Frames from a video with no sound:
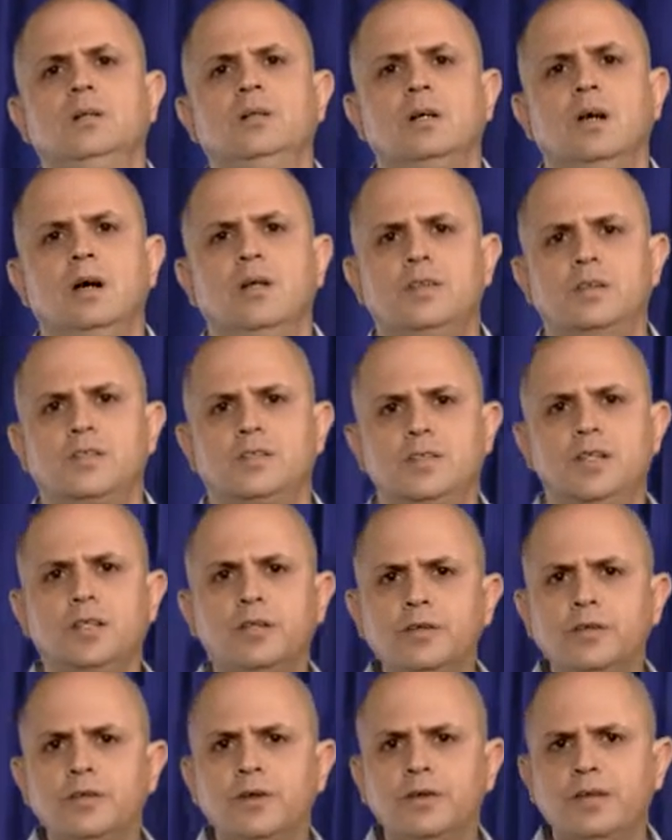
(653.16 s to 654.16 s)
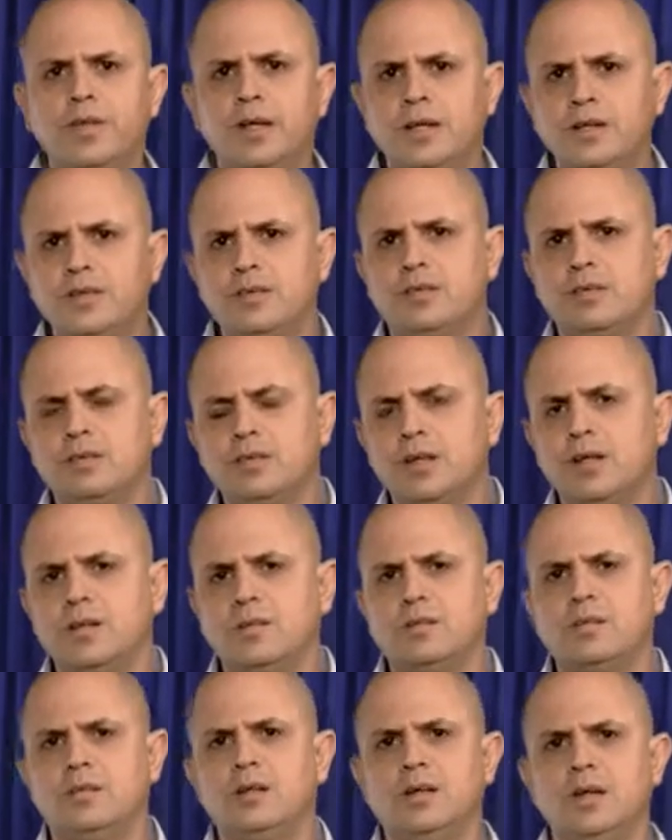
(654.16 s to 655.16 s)
The cylinder that
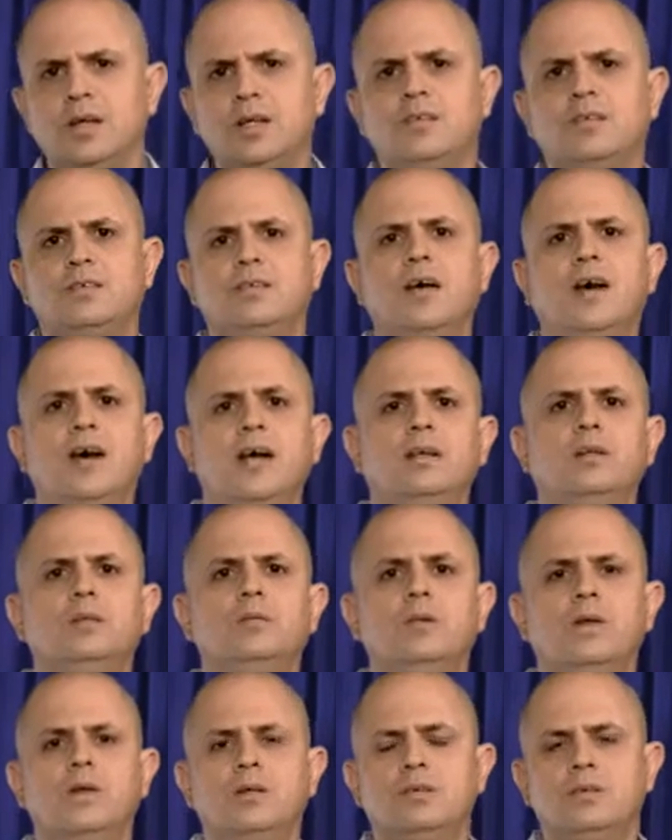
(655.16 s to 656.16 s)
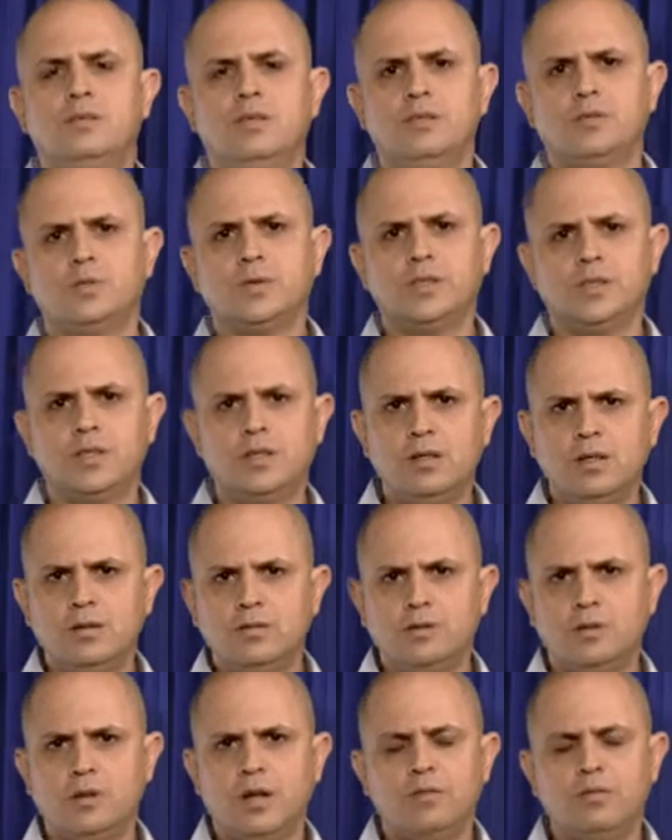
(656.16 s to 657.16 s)
it's inside is
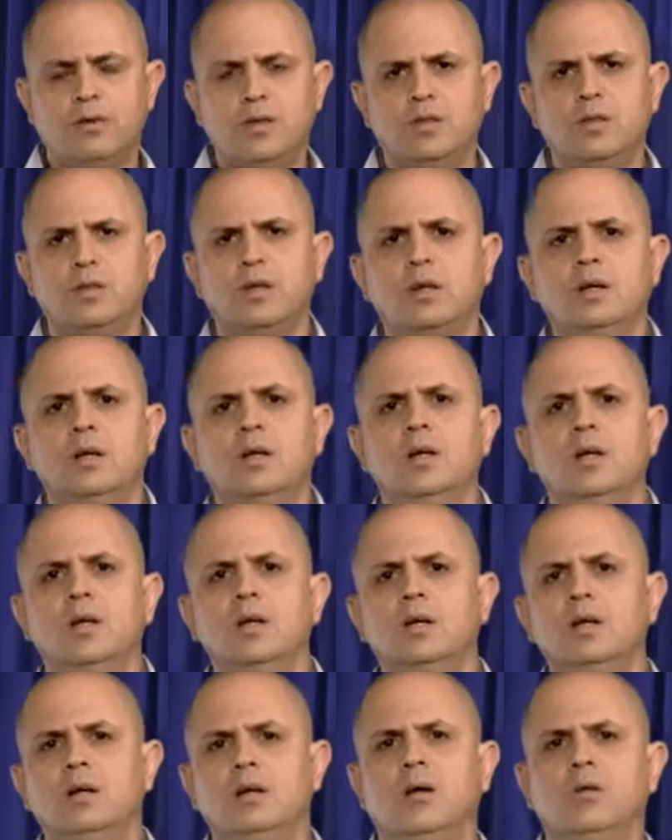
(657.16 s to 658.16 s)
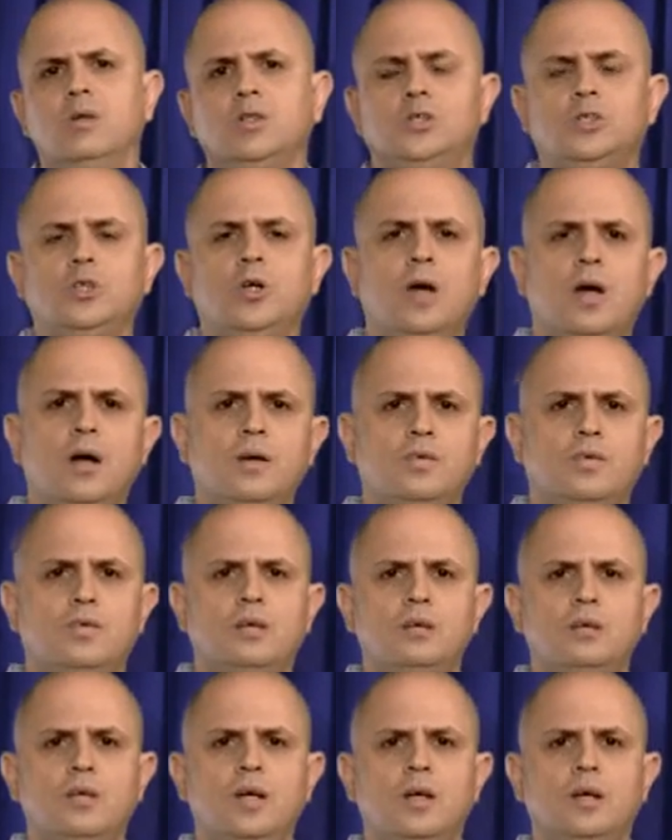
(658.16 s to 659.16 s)
resilient to everything, all the shocks
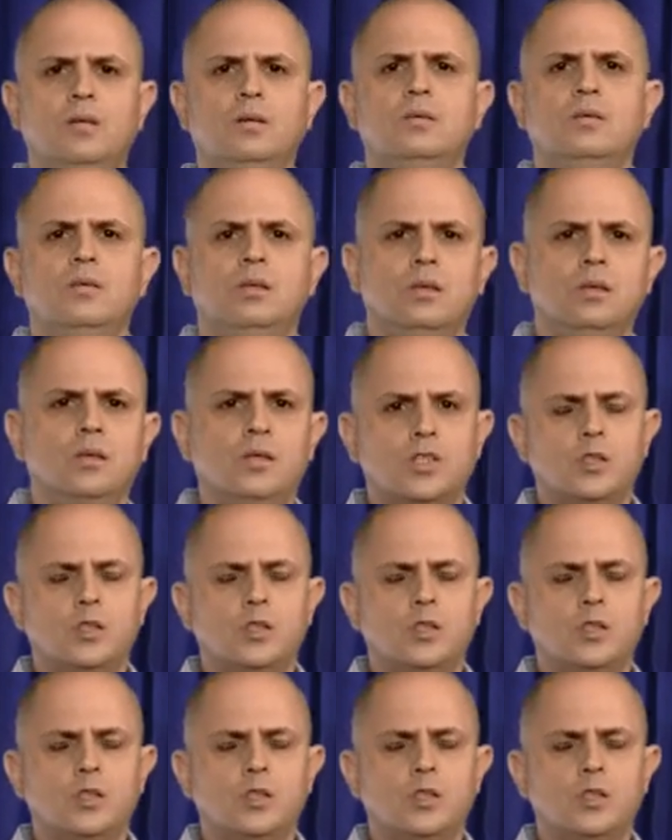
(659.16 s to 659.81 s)
and